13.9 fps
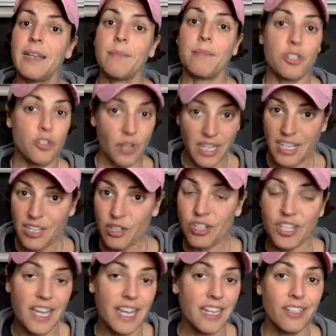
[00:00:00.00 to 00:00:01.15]
Be drinking your
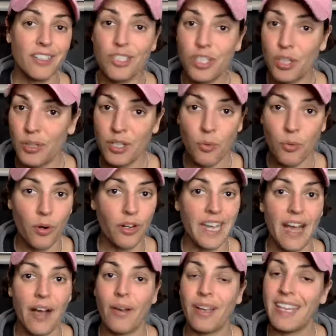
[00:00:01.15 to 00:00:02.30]
shake, doing your
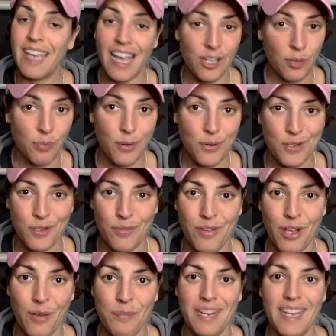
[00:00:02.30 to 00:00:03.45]
workout, and getting your personal
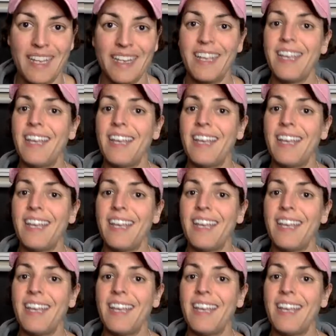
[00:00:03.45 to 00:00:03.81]
development in.